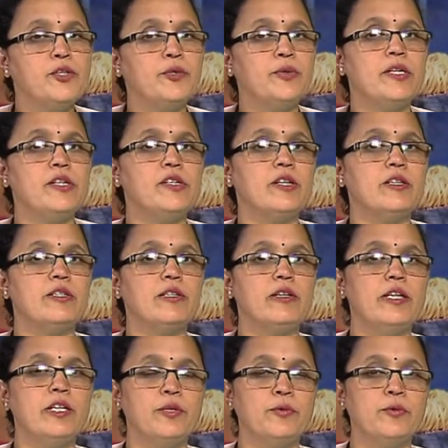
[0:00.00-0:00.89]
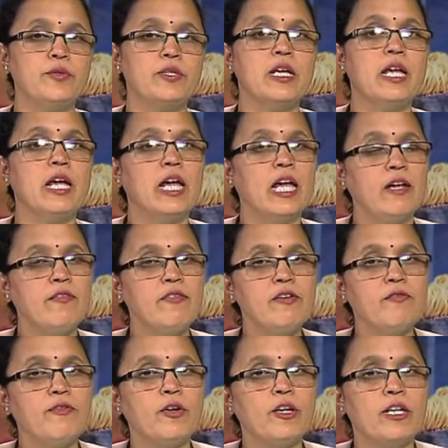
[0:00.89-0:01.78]
judiciously used
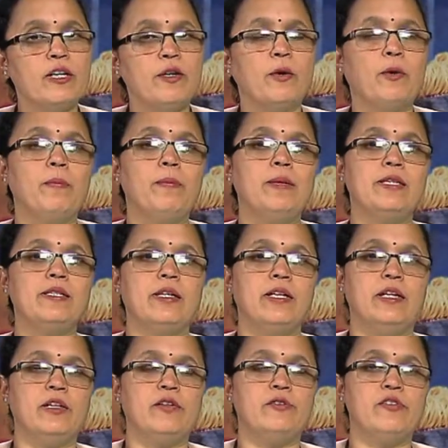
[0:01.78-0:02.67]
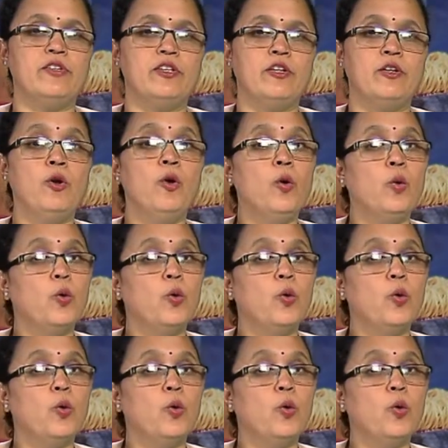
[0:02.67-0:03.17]
even for an obese individual